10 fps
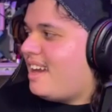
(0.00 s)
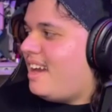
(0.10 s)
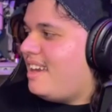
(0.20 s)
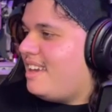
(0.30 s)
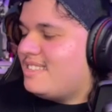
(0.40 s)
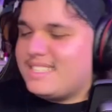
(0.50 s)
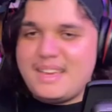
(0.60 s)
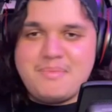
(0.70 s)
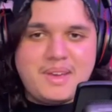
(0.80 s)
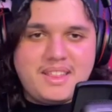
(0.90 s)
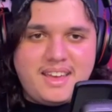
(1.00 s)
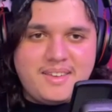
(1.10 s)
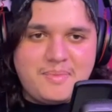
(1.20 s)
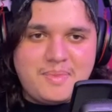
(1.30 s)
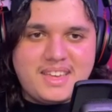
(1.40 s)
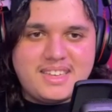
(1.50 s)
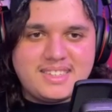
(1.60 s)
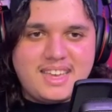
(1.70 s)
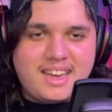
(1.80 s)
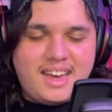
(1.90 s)
I it saved my life
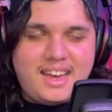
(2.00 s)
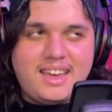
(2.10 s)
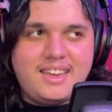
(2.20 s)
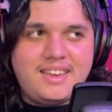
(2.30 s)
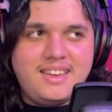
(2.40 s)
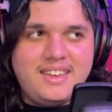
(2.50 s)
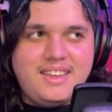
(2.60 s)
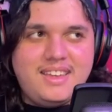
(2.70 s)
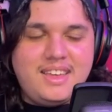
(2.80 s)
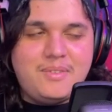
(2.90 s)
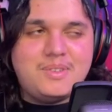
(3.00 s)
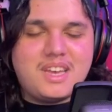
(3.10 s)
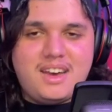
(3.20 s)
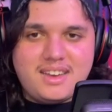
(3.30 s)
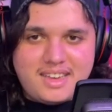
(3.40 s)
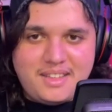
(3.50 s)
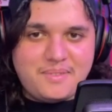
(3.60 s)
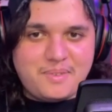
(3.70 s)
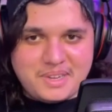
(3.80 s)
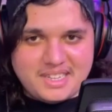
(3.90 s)
because like I it was a hot
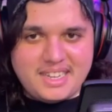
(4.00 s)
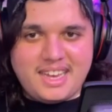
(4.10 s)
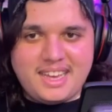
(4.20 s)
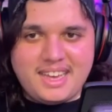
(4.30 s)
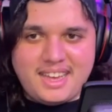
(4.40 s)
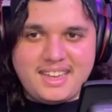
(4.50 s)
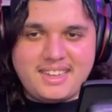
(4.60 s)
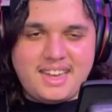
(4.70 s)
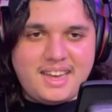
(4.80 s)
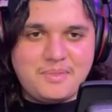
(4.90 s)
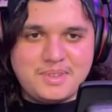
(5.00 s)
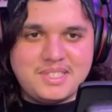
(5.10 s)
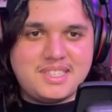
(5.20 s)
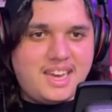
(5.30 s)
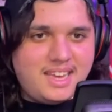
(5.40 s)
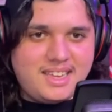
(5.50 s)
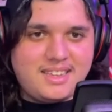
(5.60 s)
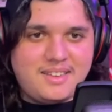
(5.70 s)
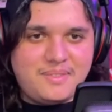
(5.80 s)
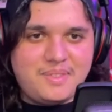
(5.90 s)
Californian day and I was
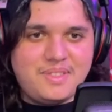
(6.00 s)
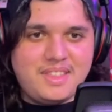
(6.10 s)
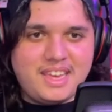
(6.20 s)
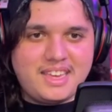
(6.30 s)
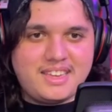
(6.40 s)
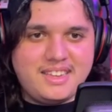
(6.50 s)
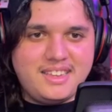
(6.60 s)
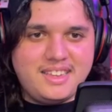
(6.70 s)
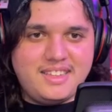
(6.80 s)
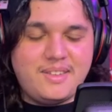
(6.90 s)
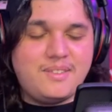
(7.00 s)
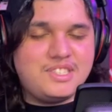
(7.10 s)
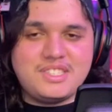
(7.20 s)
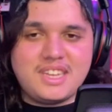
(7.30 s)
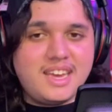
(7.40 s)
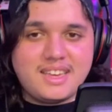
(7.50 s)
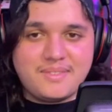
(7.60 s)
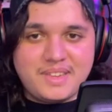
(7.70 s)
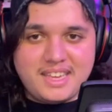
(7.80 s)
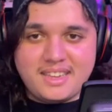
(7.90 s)
dying of like uh, just dying
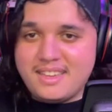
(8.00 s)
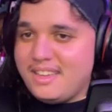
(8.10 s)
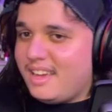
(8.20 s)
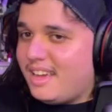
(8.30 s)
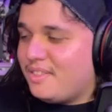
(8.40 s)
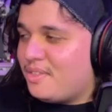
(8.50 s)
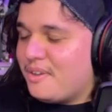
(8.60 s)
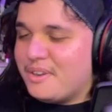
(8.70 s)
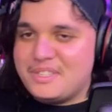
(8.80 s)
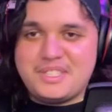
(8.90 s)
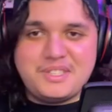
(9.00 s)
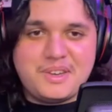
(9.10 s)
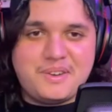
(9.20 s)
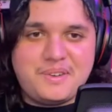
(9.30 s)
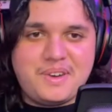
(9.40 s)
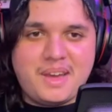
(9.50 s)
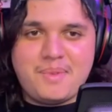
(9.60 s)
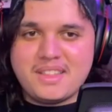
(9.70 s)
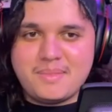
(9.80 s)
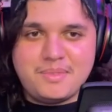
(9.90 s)
of heat and thirst. So I
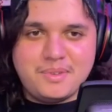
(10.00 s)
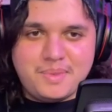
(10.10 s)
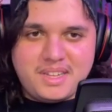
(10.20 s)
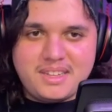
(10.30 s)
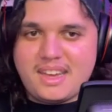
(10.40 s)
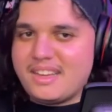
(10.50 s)
bought the blue milk.